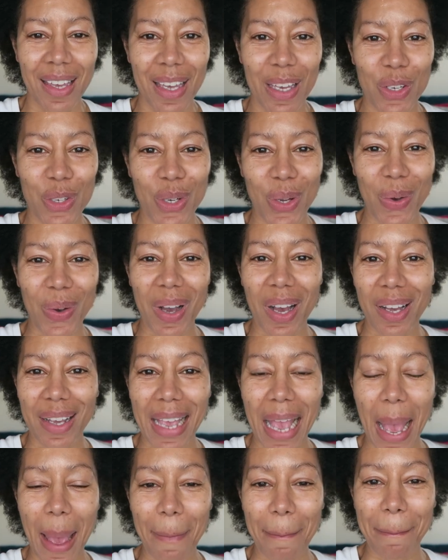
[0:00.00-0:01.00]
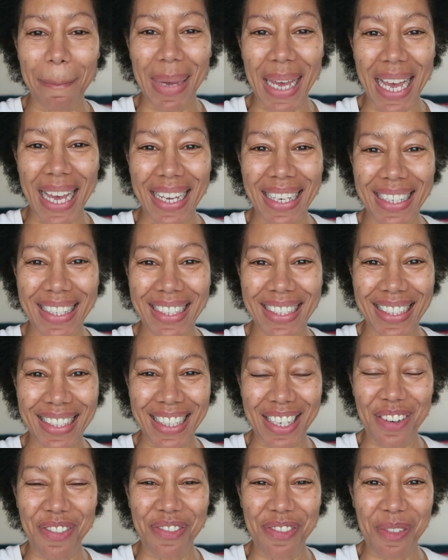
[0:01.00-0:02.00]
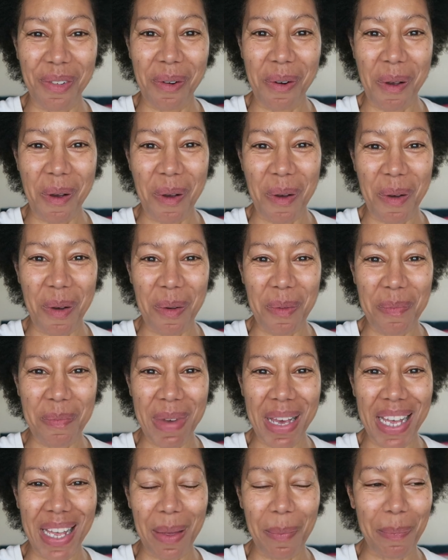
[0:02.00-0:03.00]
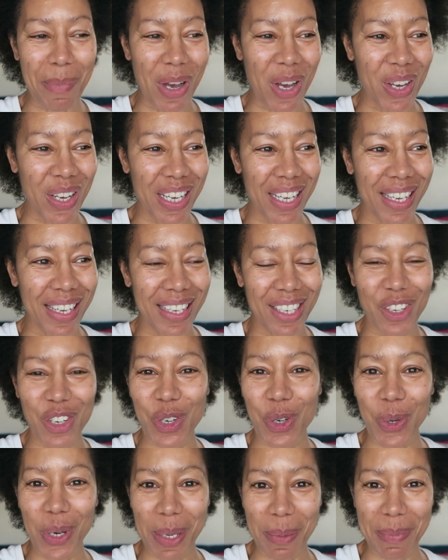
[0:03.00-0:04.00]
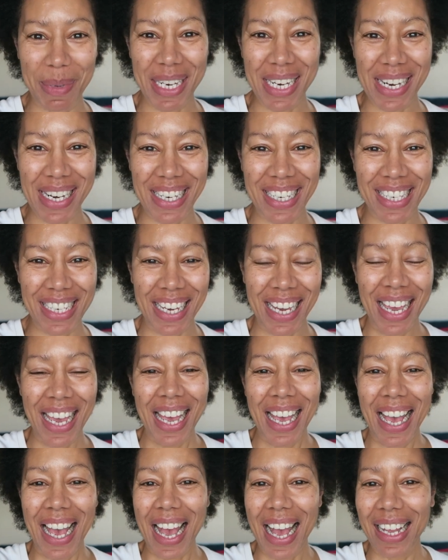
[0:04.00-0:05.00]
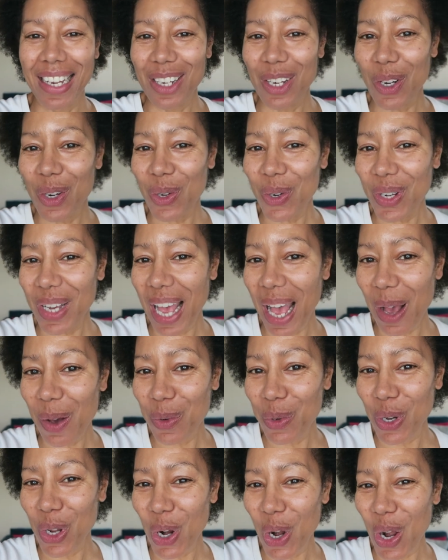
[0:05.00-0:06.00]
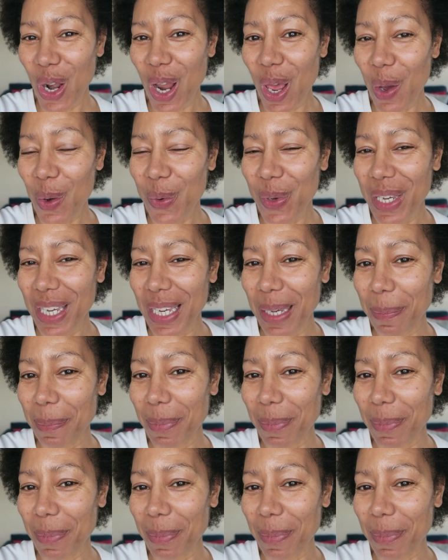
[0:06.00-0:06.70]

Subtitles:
So I am back from my treatment and look how glowy